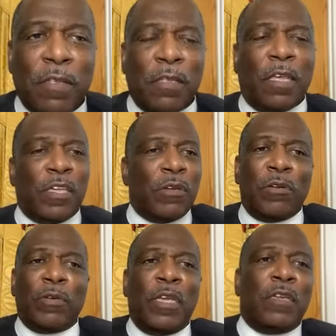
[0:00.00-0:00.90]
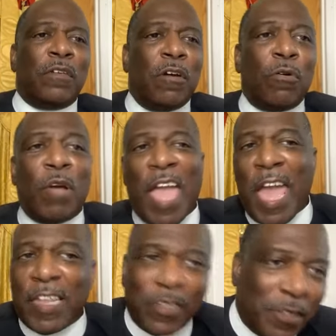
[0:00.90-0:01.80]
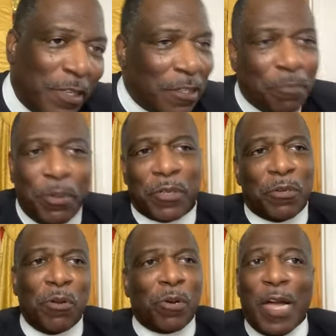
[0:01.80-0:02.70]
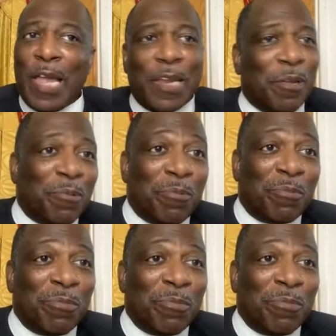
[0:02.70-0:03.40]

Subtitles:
And you don't need no adjutant to put no collar on.